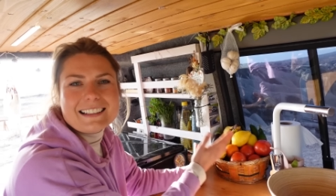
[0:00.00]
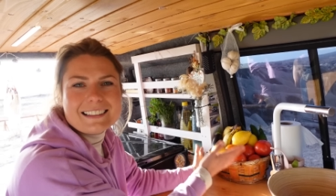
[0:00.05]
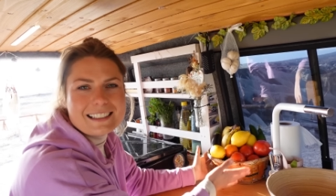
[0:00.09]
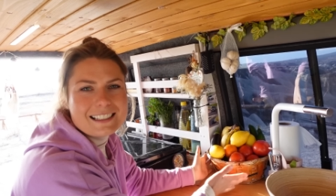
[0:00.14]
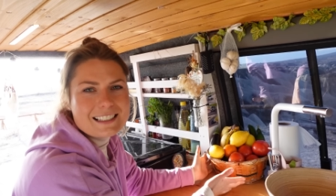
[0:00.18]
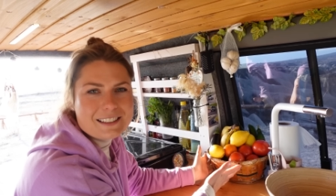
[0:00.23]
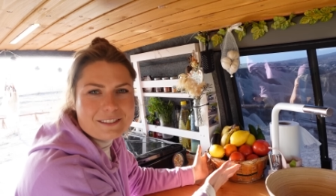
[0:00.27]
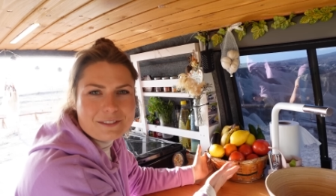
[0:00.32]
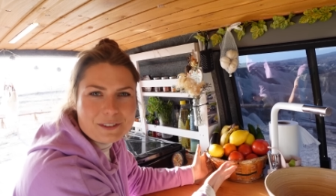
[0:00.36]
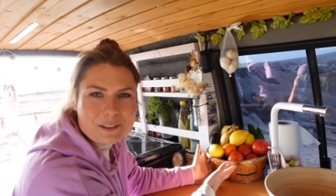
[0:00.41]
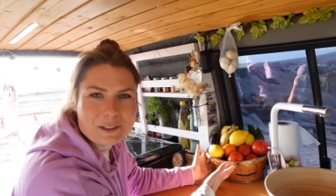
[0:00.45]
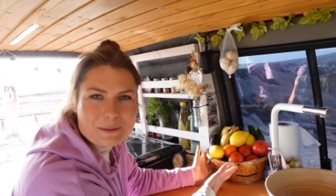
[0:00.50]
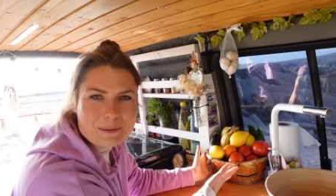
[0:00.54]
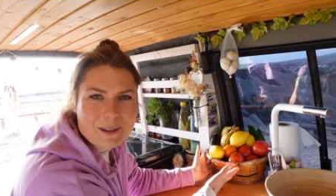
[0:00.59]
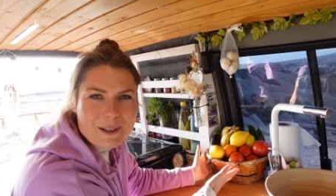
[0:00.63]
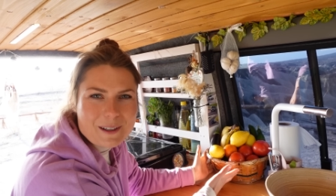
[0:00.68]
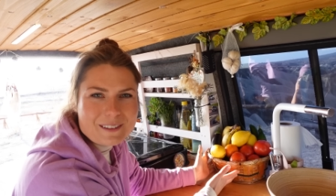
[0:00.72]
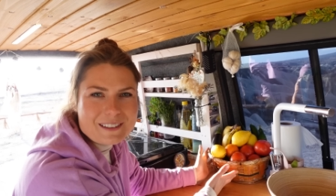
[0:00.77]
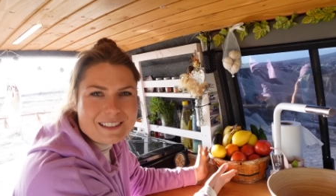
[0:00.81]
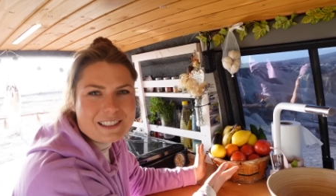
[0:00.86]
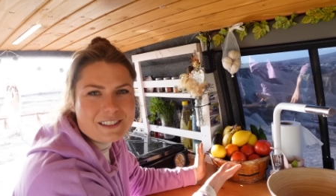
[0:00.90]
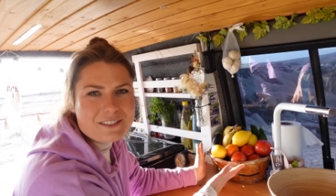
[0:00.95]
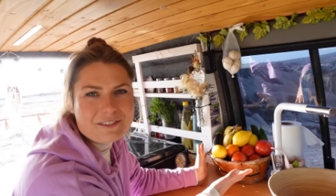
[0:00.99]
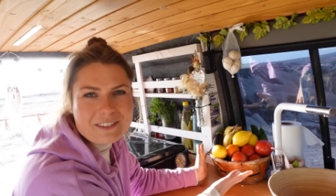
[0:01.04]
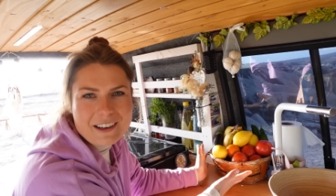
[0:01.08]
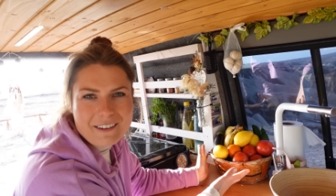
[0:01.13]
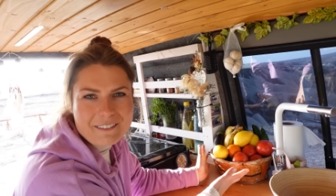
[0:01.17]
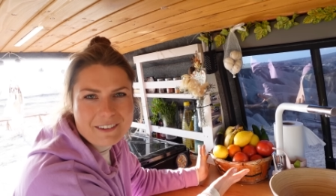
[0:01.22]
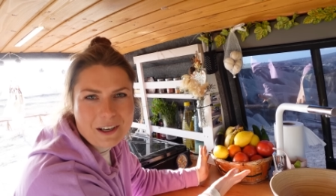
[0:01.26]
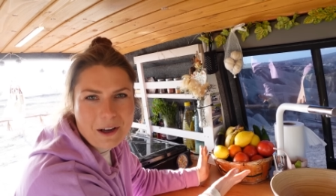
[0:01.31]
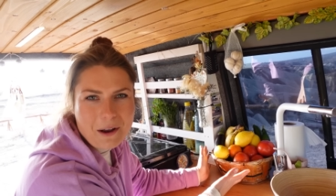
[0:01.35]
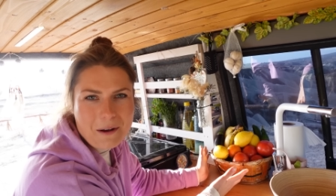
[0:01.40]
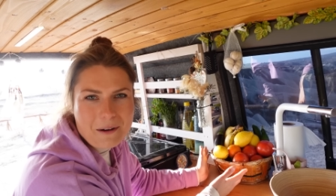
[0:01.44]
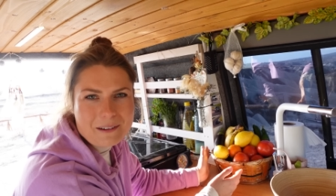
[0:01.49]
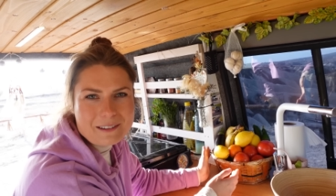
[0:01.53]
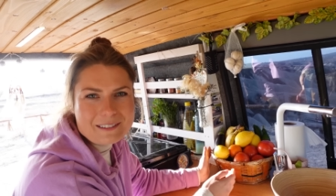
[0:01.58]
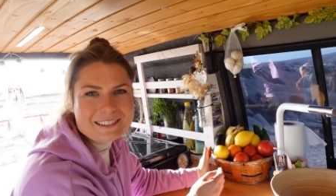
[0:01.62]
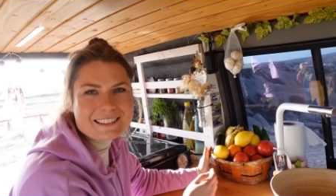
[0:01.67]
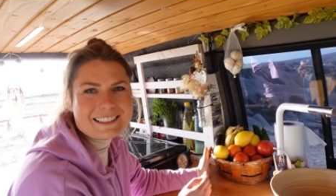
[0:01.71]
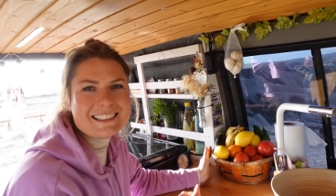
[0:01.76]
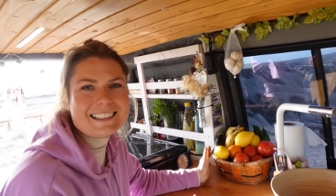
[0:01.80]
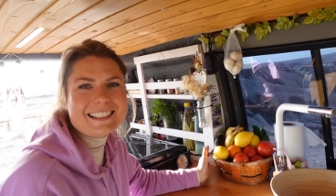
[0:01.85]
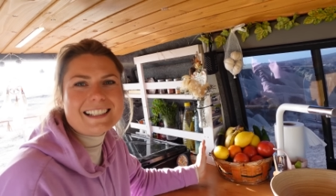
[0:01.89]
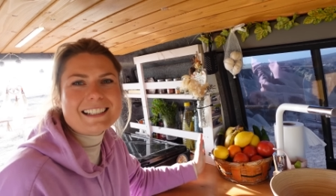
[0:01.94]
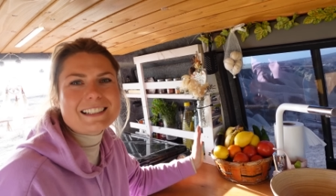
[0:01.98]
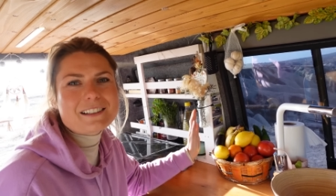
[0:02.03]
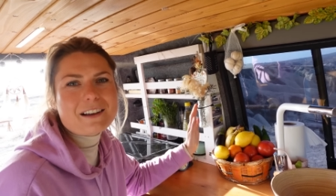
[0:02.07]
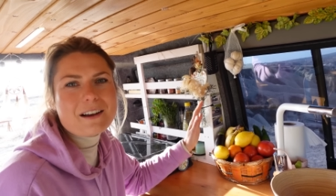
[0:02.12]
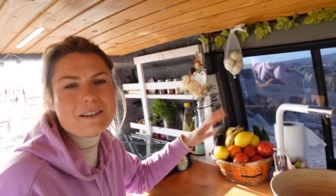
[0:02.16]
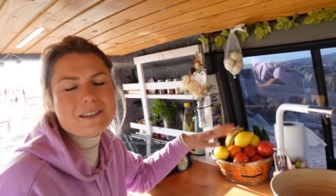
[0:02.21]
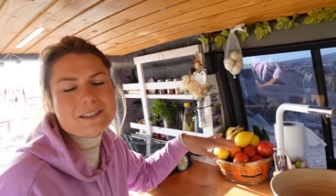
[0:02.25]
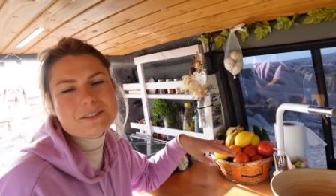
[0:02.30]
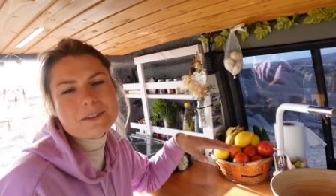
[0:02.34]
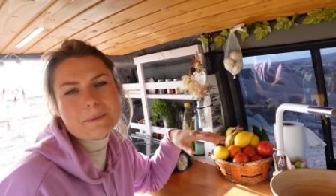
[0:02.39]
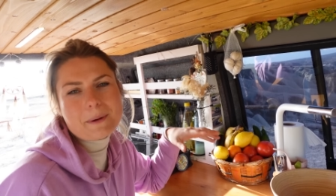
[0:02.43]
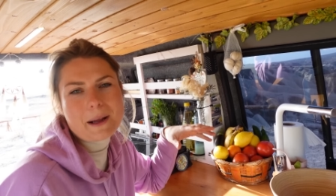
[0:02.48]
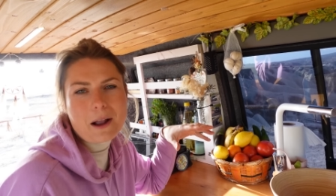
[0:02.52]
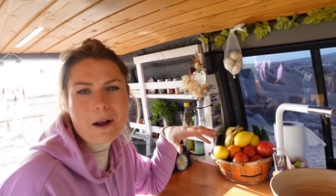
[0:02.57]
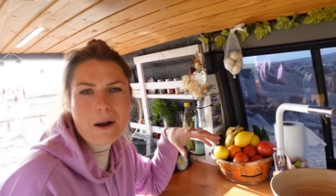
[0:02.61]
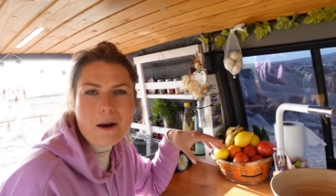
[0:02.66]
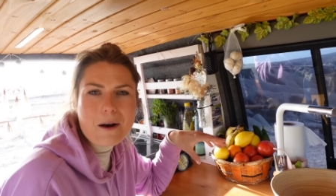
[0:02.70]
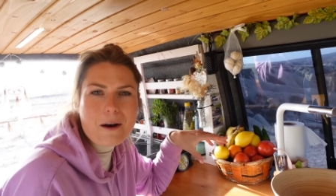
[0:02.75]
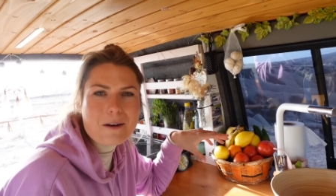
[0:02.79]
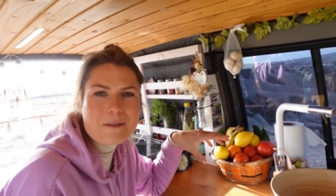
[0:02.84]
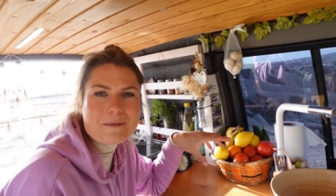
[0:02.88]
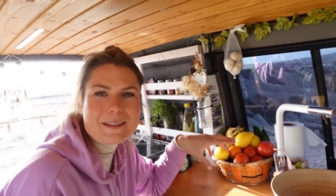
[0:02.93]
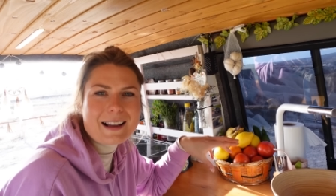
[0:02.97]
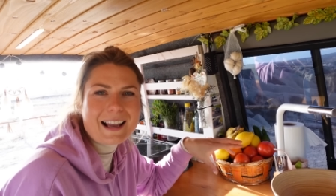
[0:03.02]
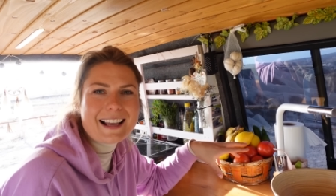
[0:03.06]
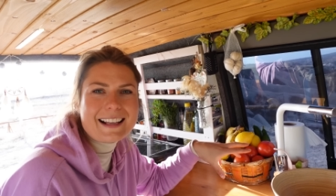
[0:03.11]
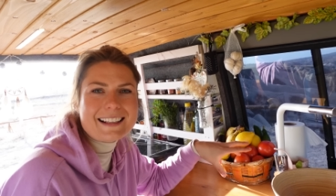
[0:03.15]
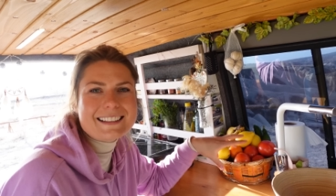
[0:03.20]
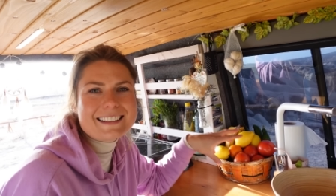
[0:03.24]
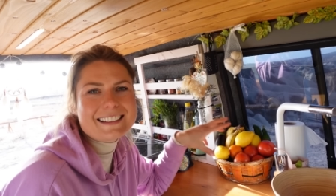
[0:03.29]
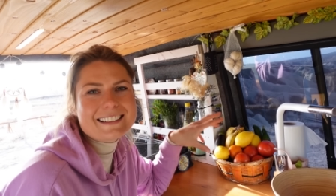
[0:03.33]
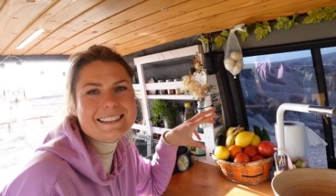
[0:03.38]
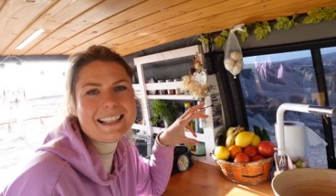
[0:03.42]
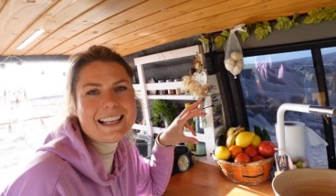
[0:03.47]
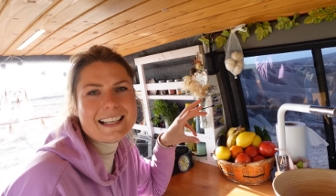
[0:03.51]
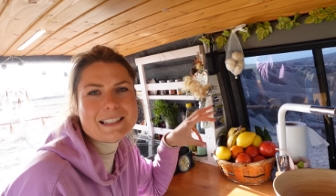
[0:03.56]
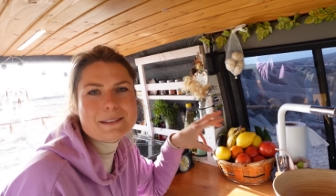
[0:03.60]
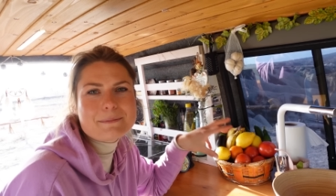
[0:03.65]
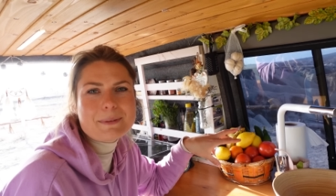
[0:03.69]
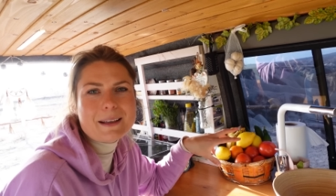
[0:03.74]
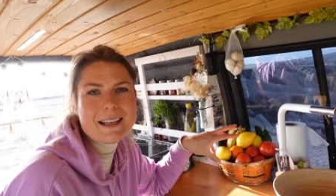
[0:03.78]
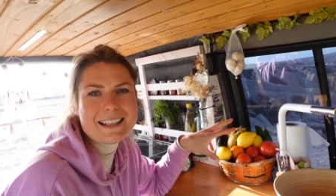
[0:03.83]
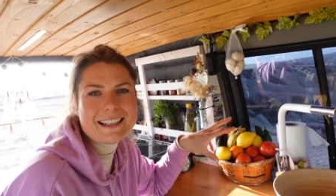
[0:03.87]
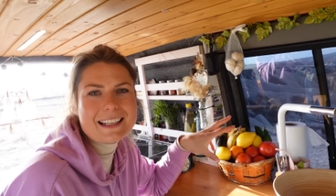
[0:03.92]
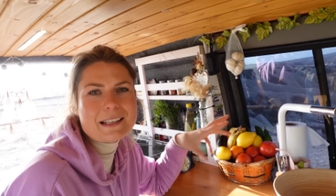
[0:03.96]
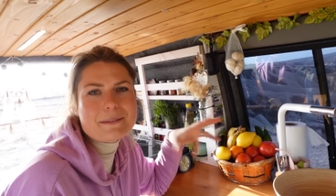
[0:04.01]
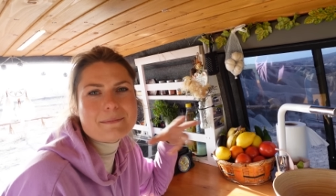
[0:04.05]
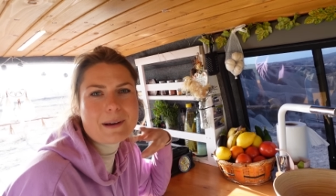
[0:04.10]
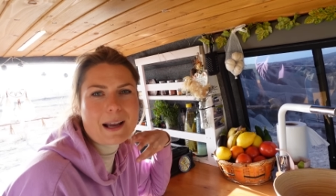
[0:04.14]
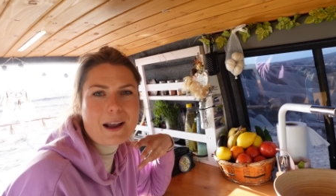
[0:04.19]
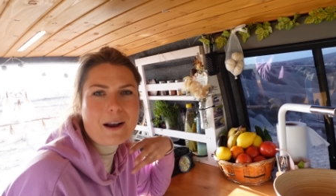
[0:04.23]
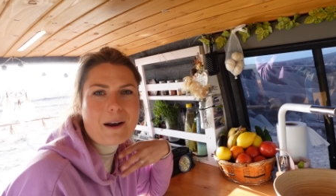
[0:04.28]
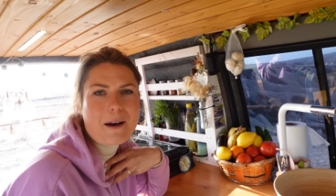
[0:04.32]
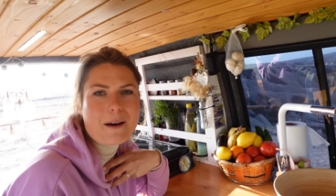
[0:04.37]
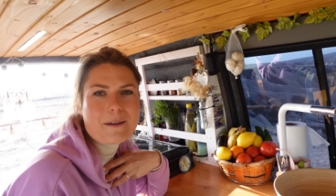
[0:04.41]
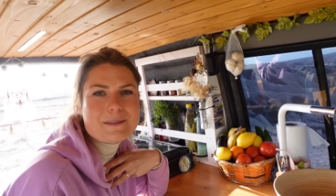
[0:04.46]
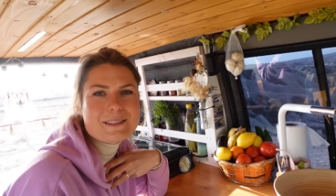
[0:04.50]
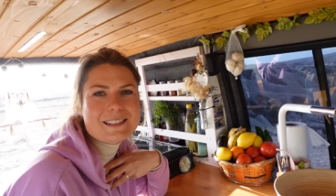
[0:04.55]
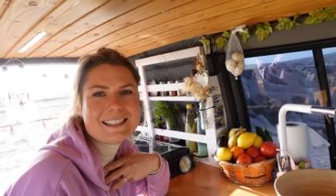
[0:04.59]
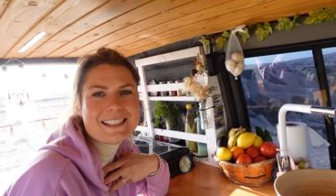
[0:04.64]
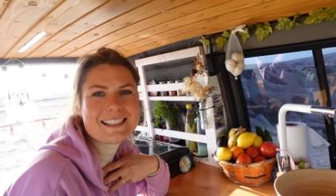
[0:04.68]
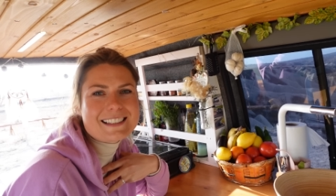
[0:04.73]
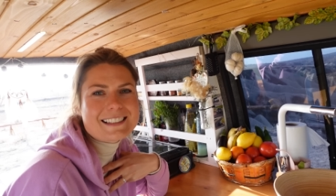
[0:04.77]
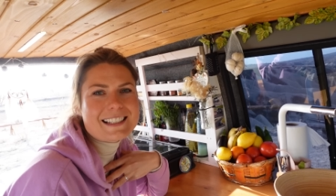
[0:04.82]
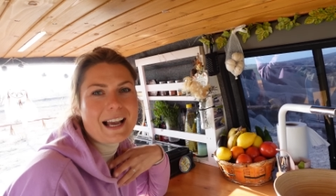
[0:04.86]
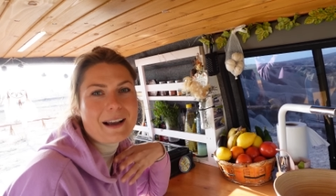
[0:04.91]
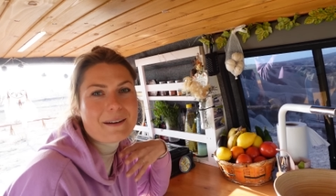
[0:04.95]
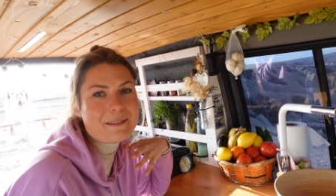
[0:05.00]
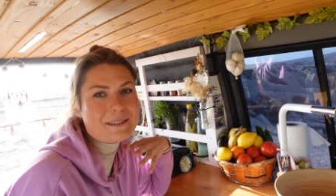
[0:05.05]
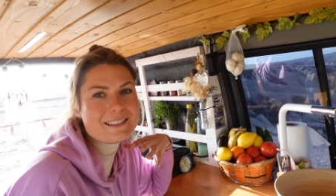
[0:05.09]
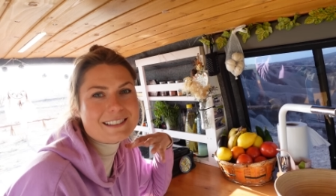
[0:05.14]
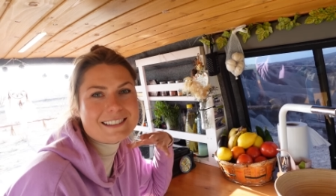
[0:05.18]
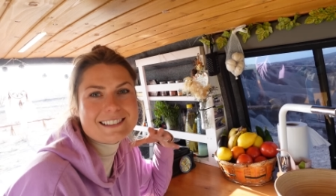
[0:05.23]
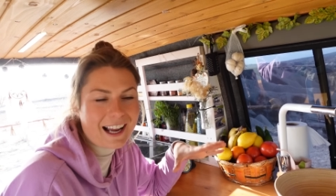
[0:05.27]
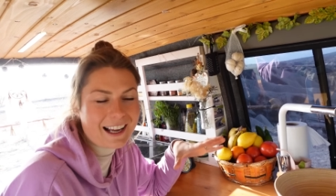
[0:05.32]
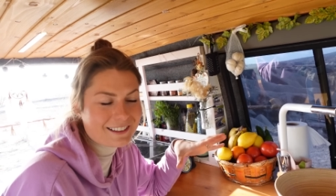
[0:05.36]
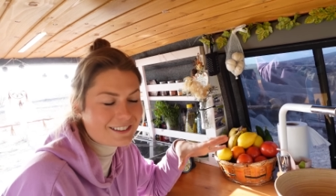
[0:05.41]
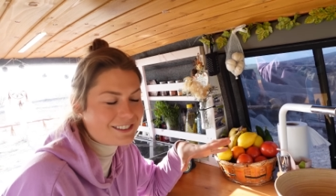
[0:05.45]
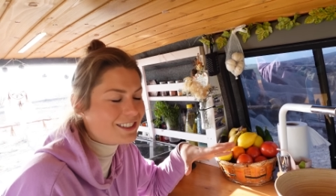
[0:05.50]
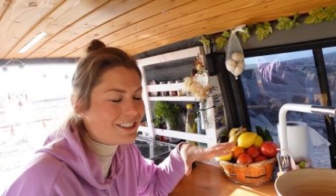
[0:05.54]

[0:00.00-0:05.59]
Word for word: And this fruit bowl is very old. It comes from my home, and it has been in my home since I was a